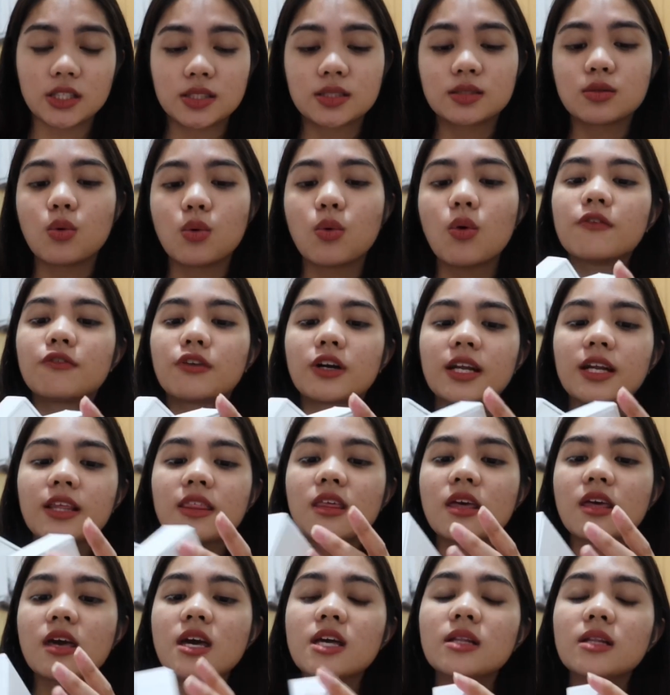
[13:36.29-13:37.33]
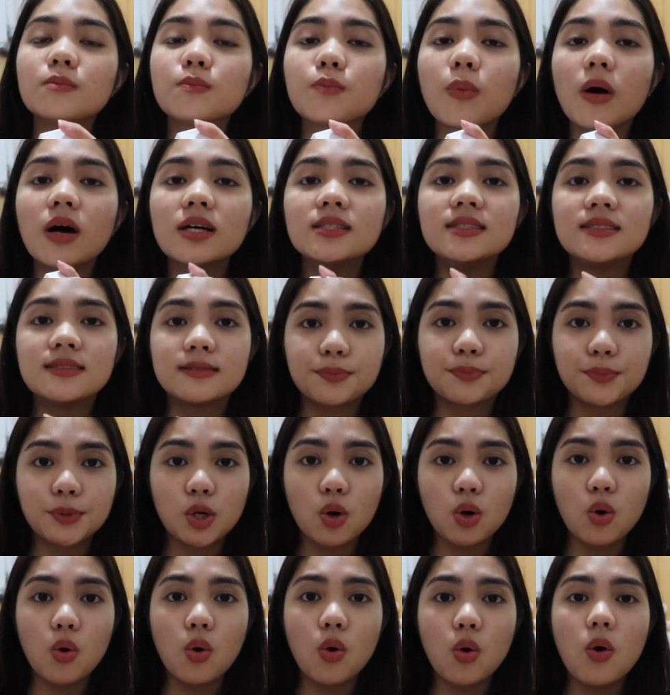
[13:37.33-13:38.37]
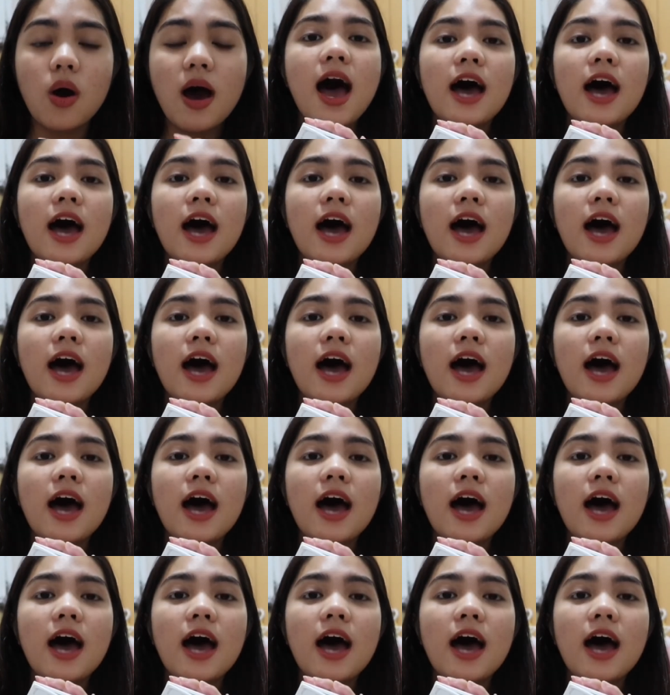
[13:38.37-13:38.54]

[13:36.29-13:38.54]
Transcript: So, for the Inpods Pro,